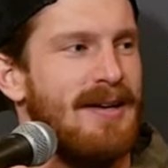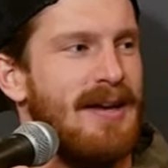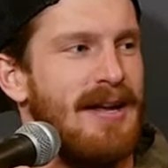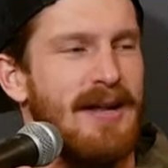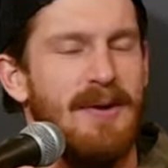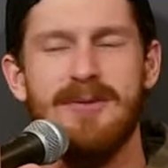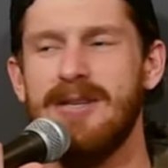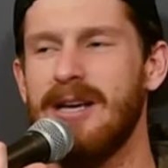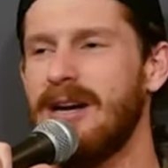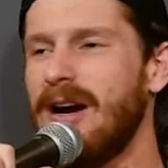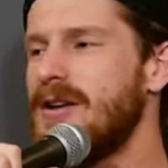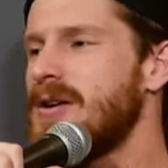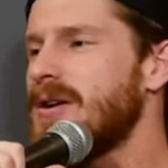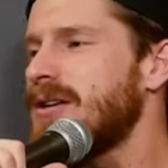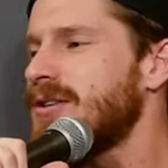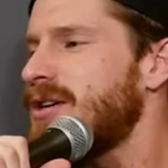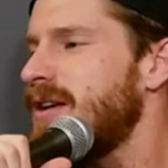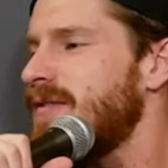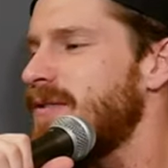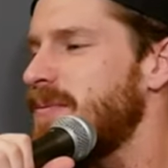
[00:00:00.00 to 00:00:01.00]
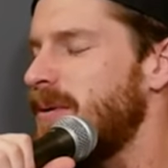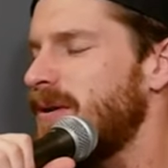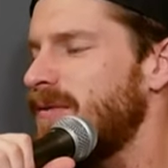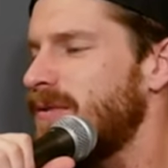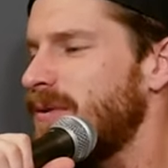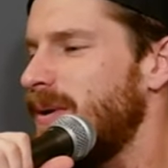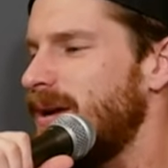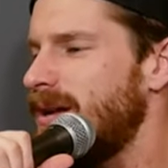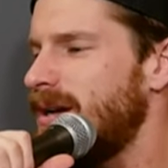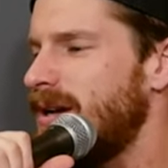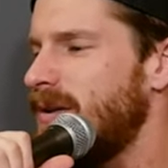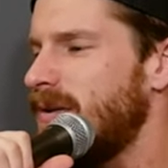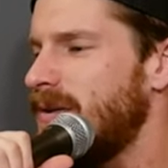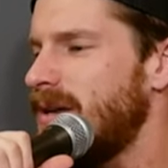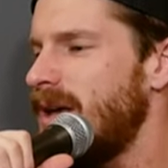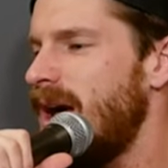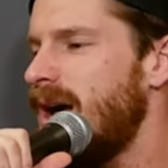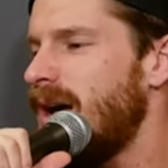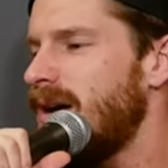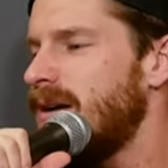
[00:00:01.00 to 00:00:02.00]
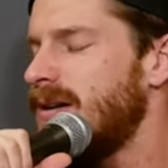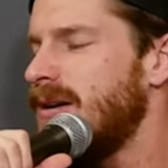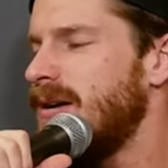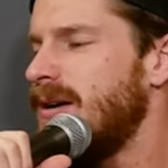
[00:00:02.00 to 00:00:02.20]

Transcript: Yeah, he's like, "Are you going to shave your beard for the wedding?" I go, "Yeah."